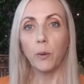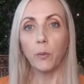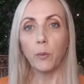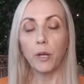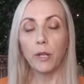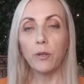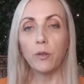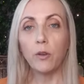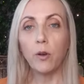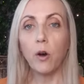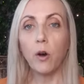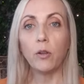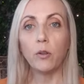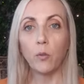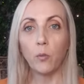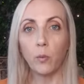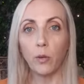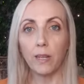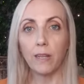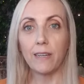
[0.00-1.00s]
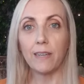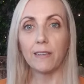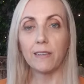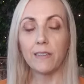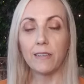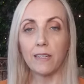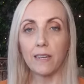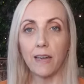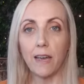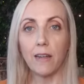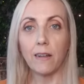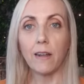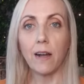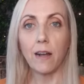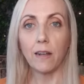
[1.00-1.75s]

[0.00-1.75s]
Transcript: We're not willing to get